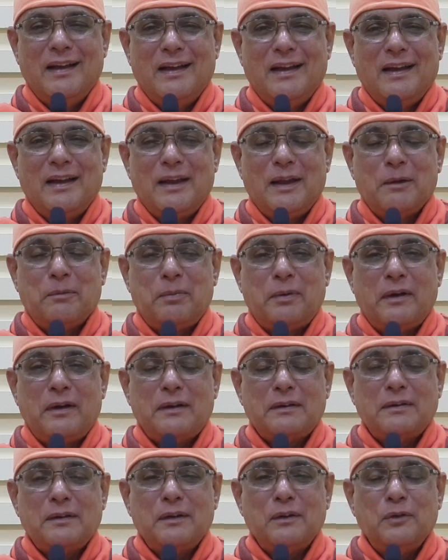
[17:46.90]
A
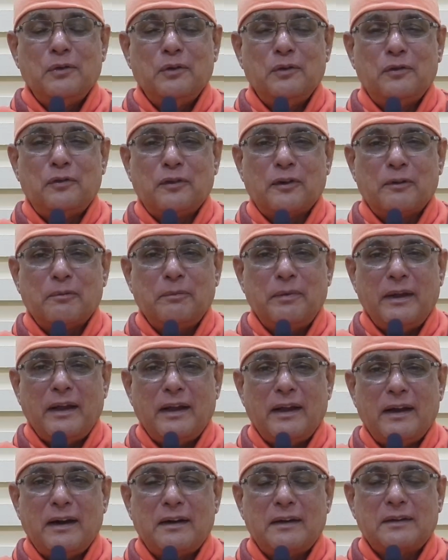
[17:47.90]
person who
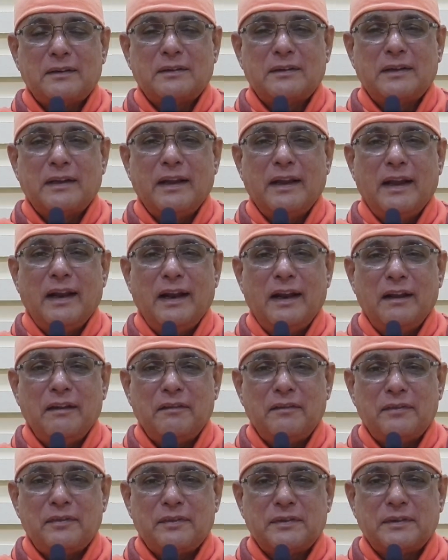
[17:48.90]
forbears, he
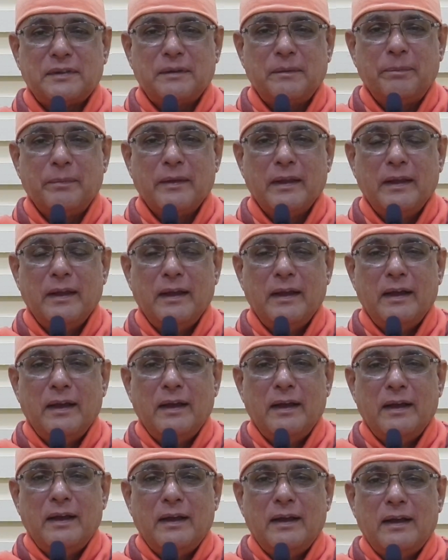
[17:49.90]
lives,
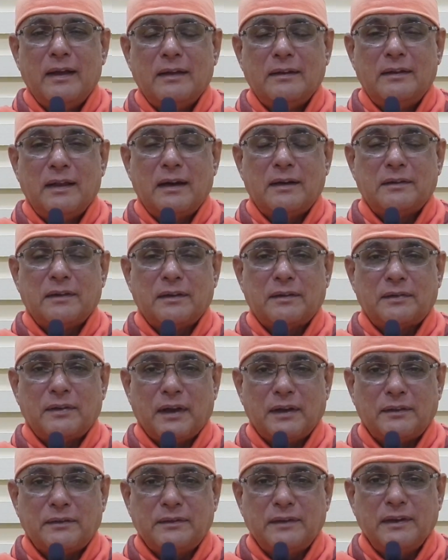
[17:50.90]
there is a
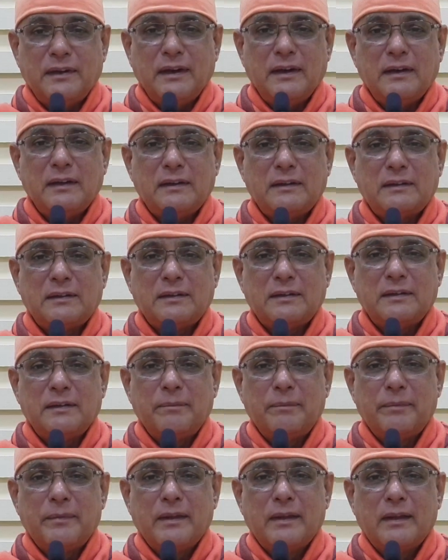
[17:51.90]
sustenance,
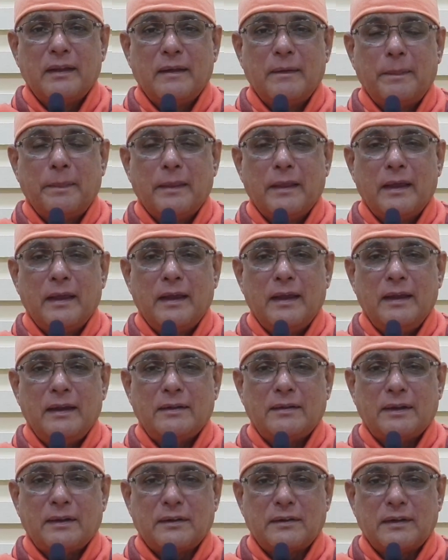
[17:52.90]
he
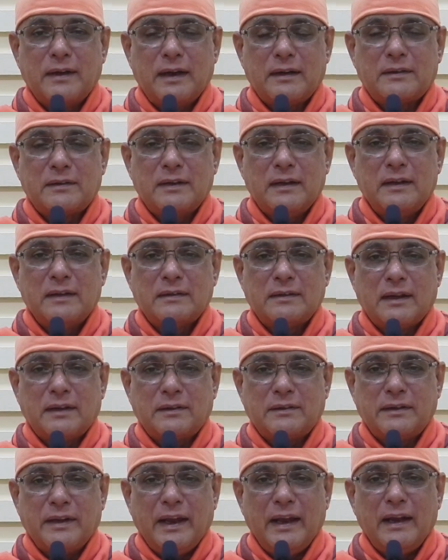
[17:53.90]
gets
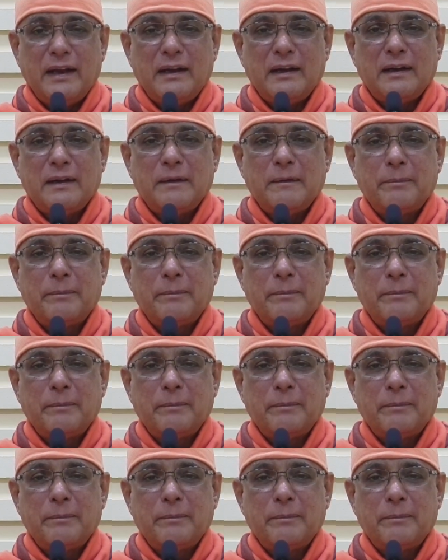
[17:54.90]
sustained.